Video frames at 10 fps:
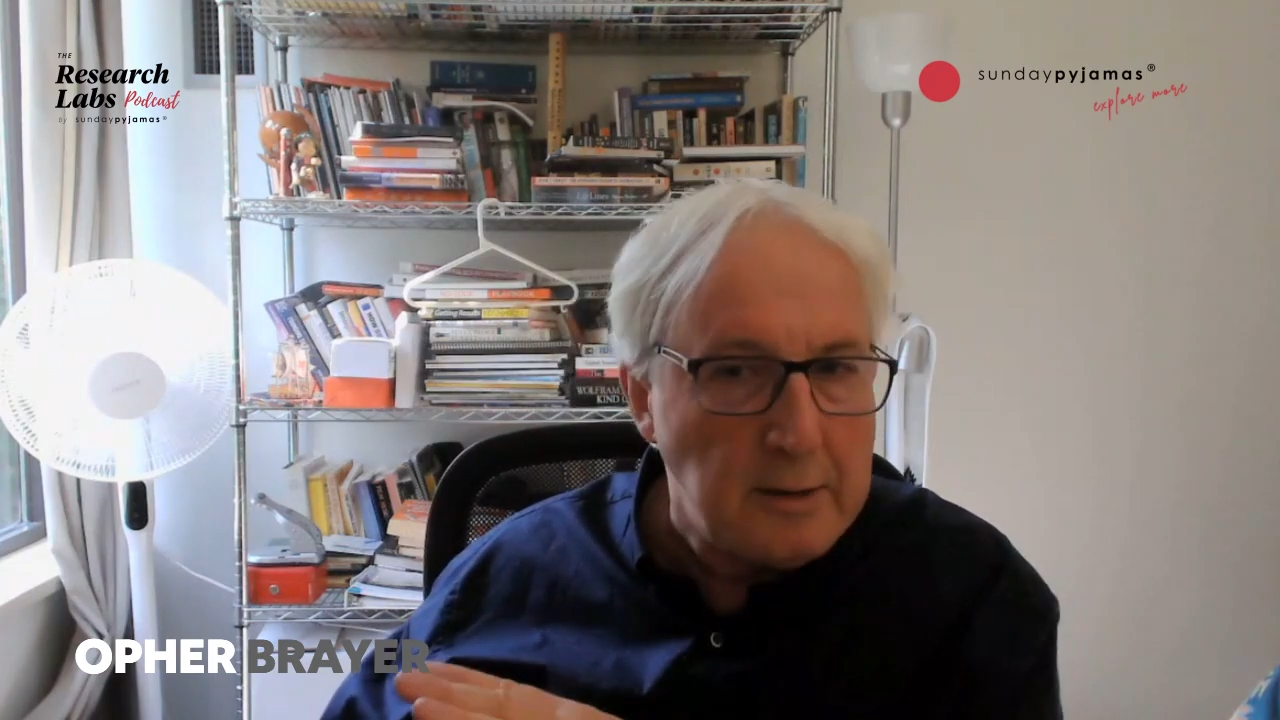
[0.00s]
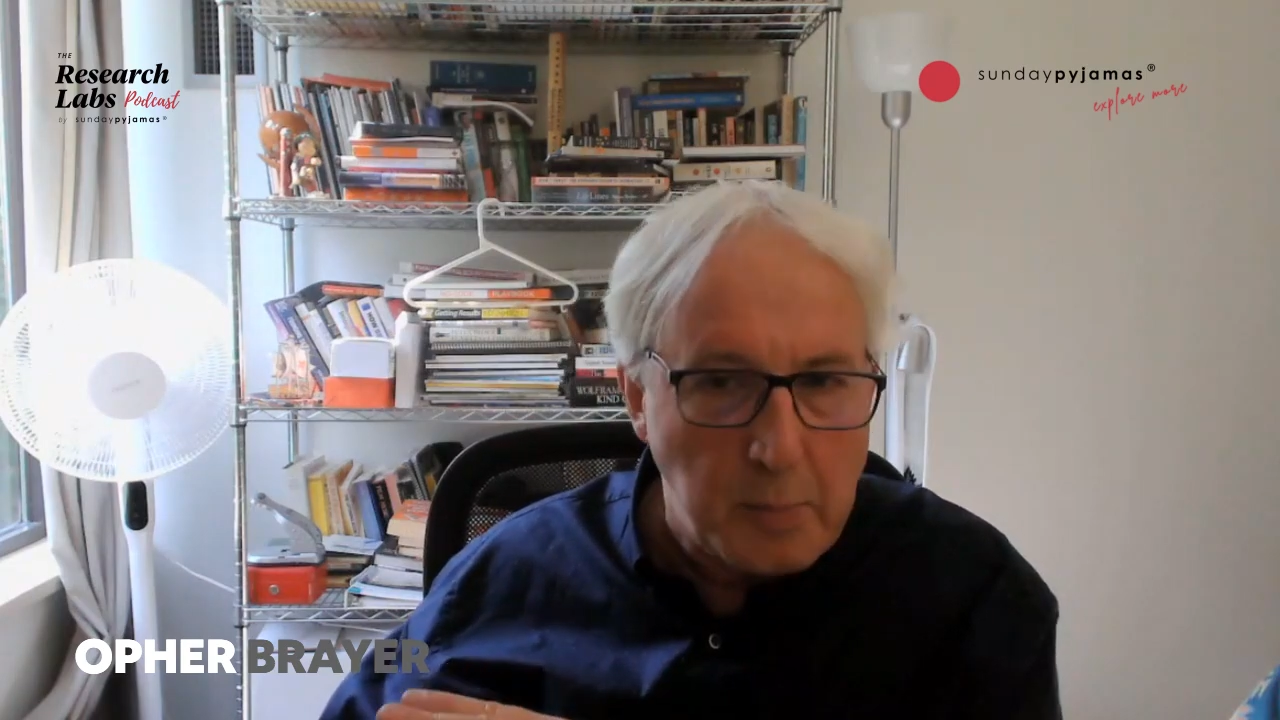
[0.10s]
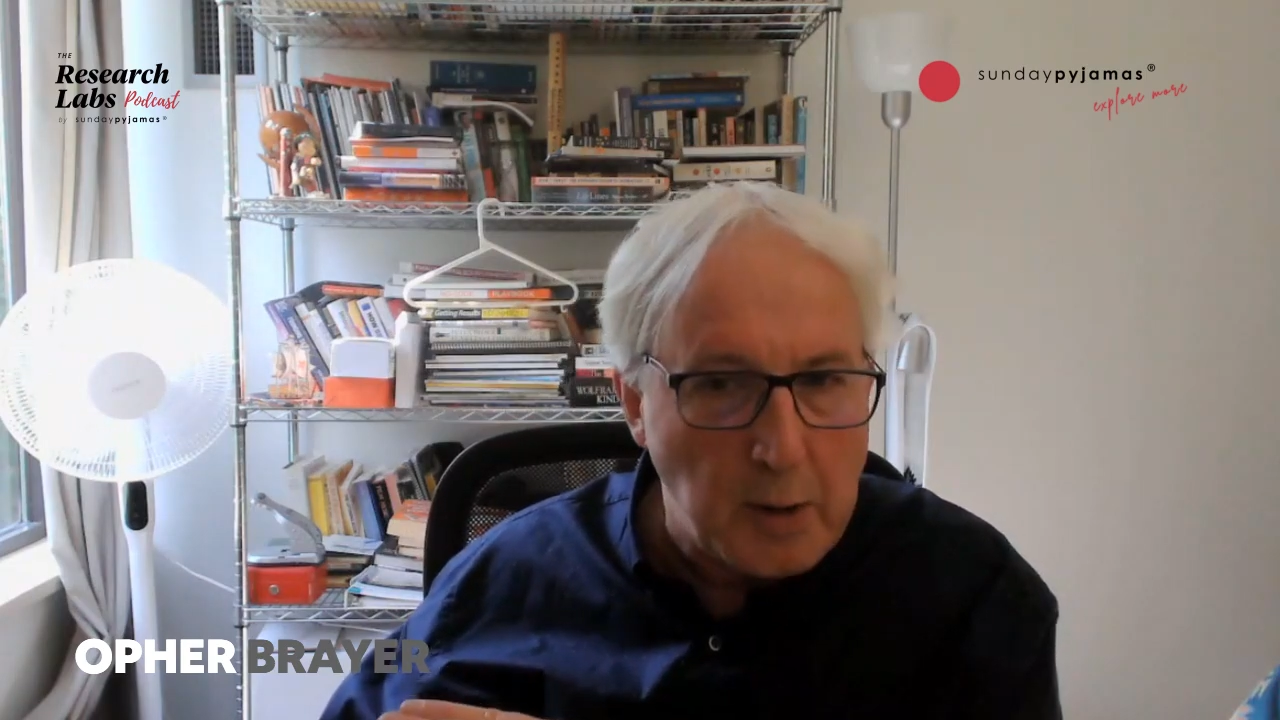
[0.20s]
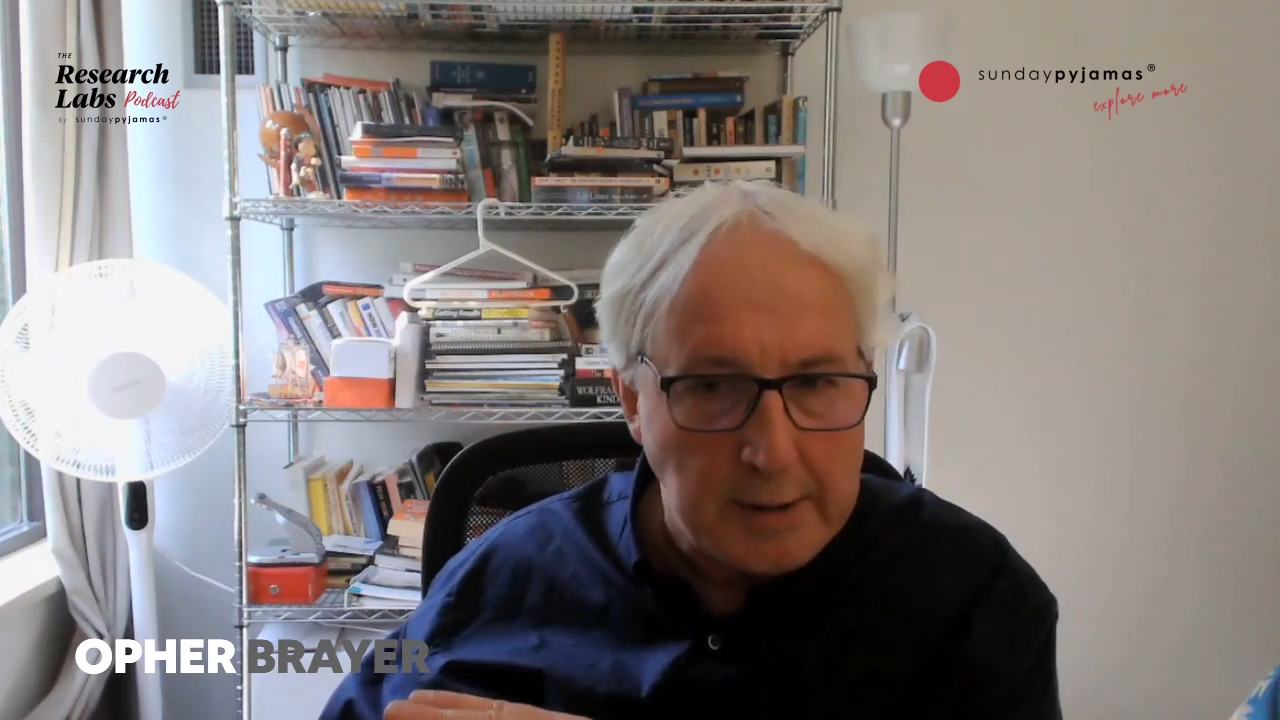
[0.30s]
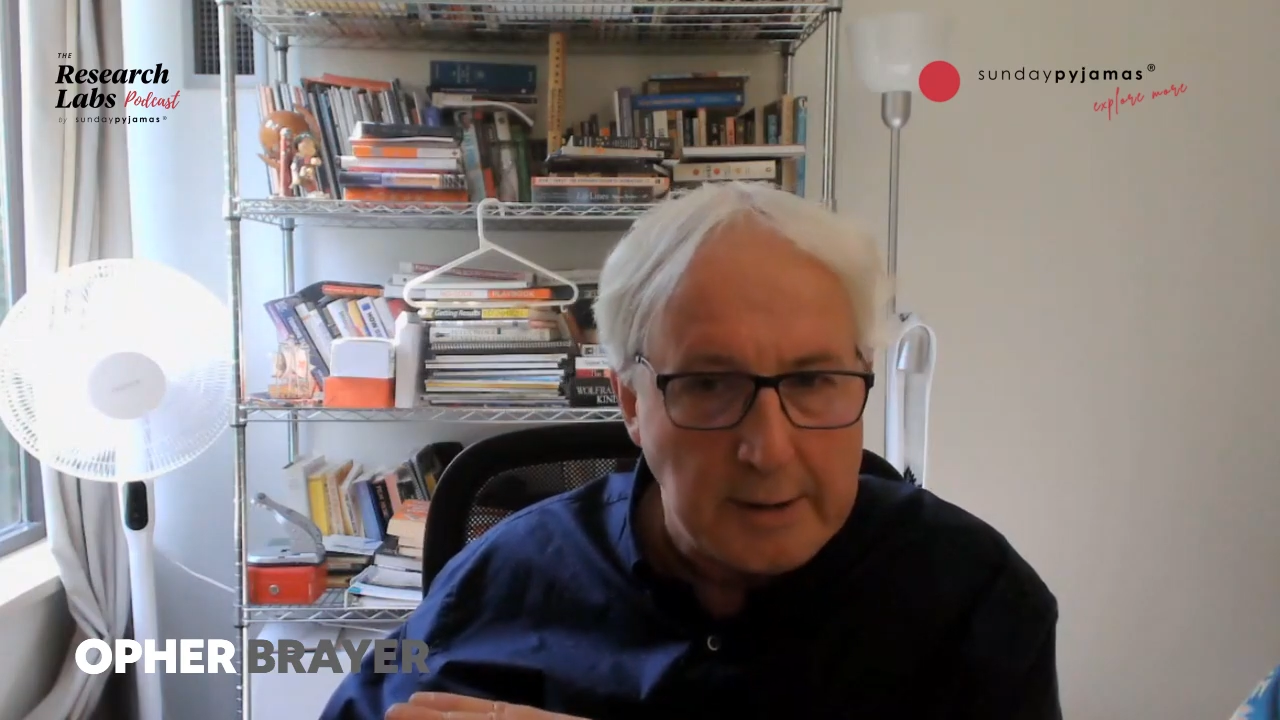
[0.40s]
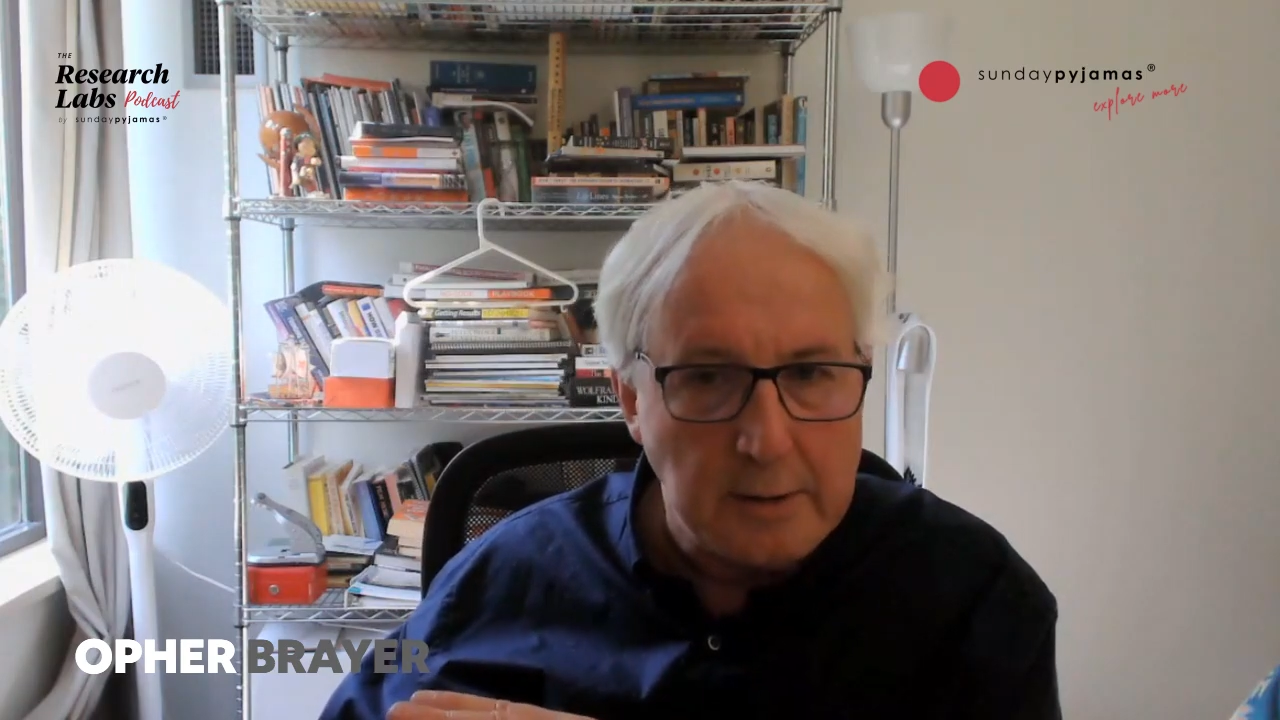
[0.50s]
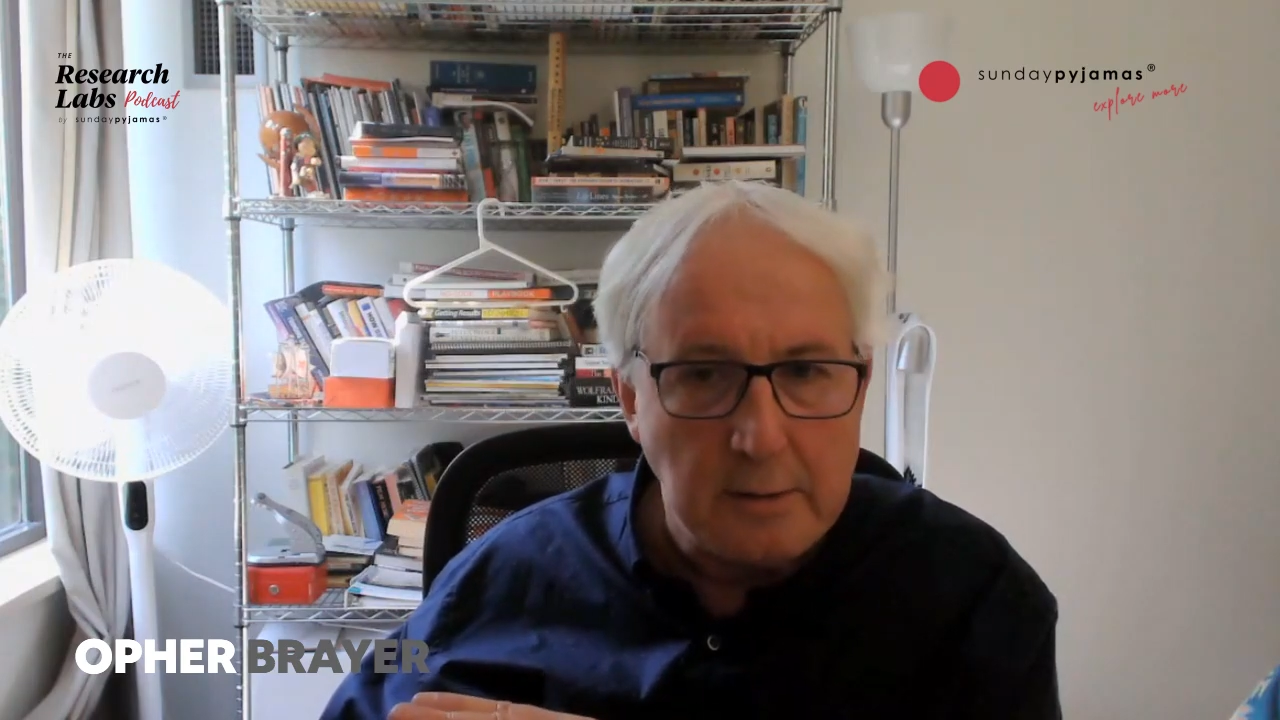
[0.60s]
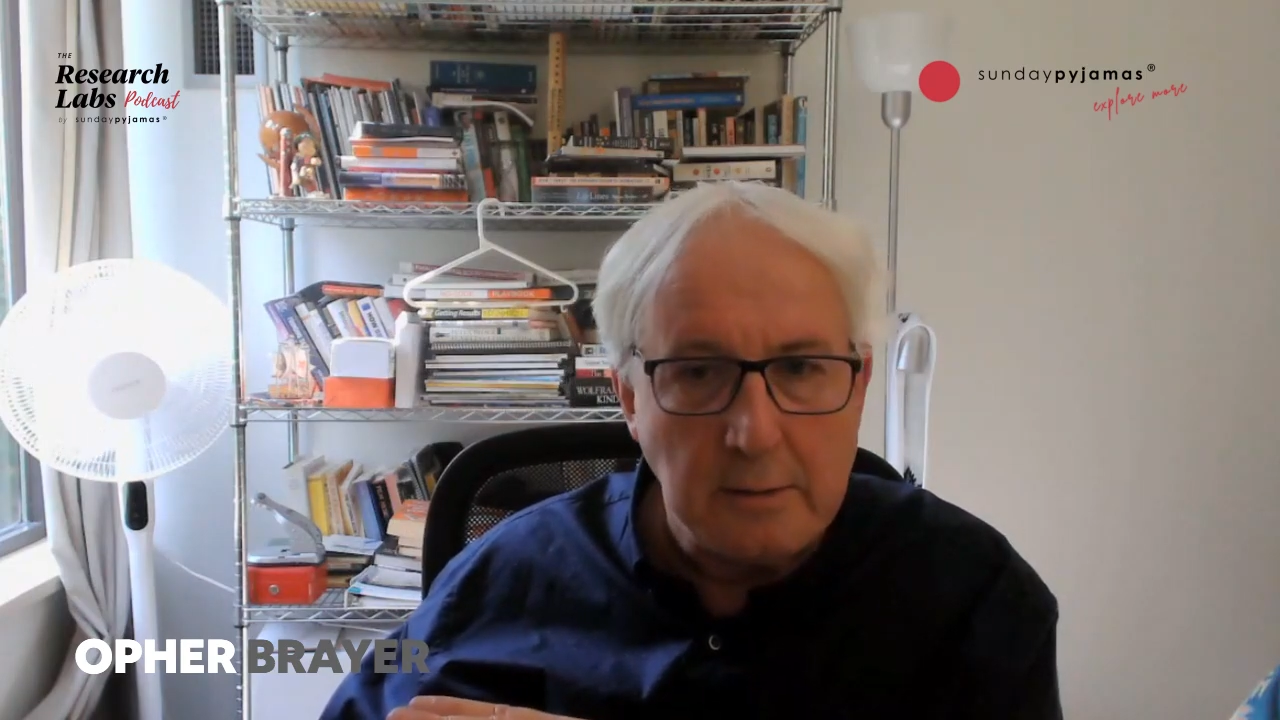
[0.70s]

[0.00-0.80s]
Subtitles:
parts,